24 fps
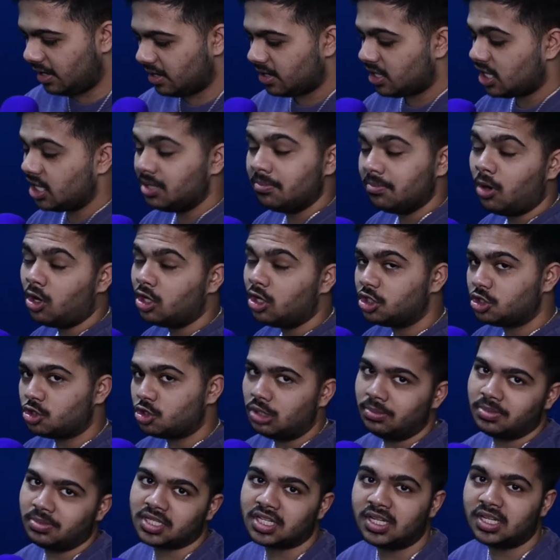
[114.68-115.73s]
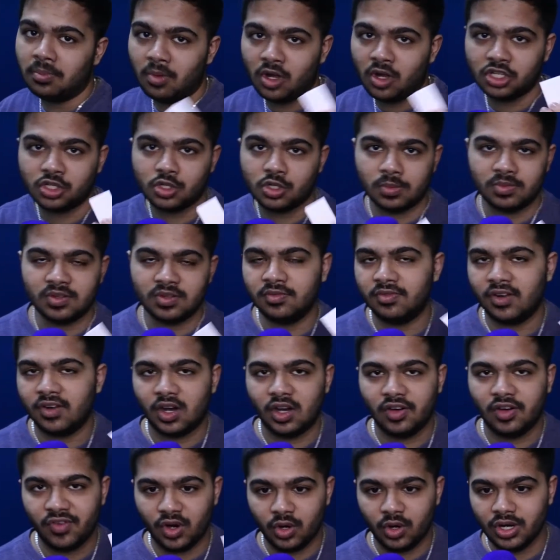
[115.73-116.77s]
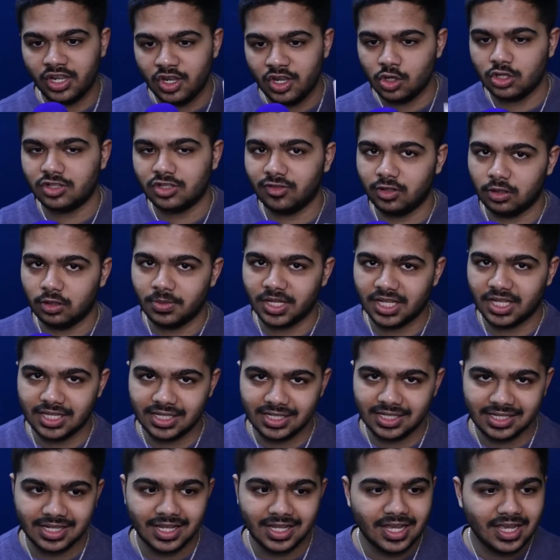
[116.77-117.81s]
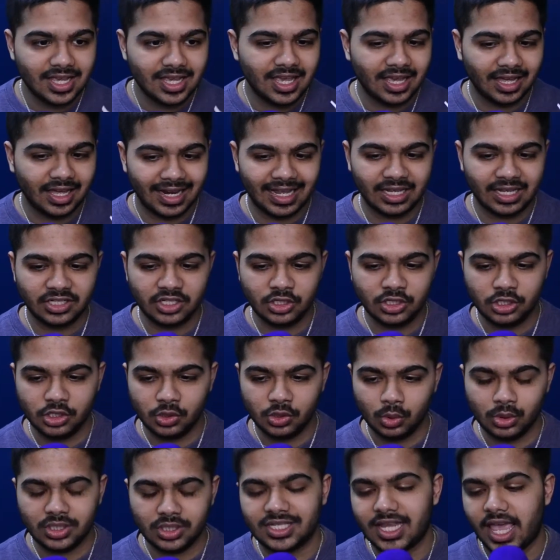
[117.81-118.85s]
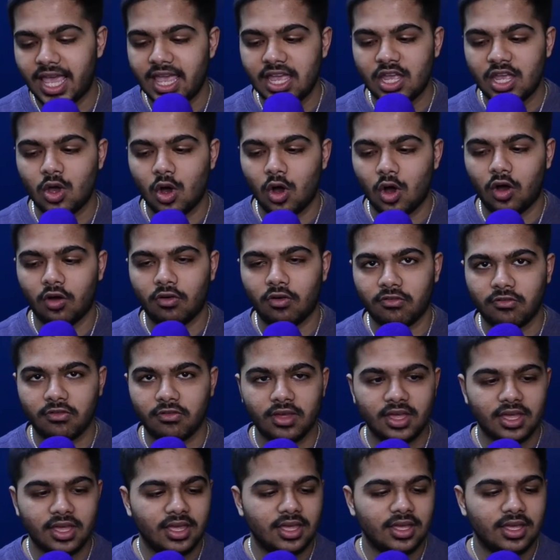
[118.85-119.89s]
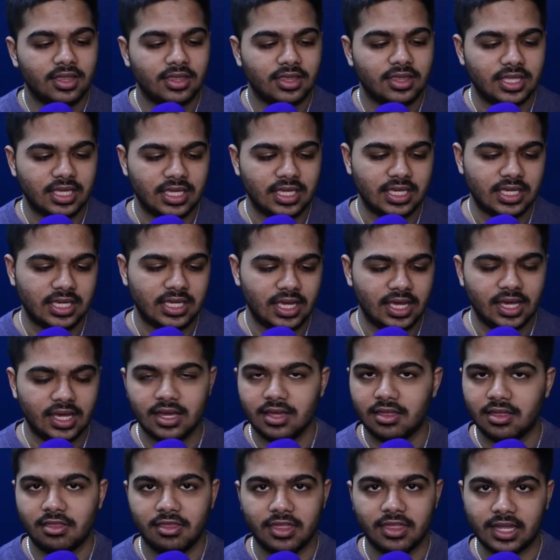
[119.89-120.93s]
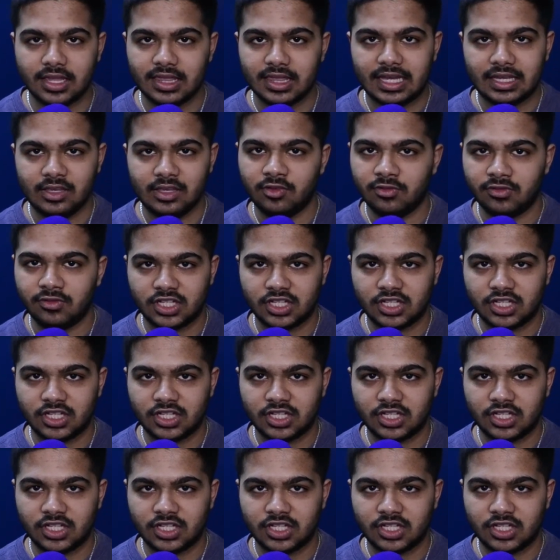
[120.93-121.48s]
Command strips. Command strips are very, very useful because it allows you to take off the thing that you've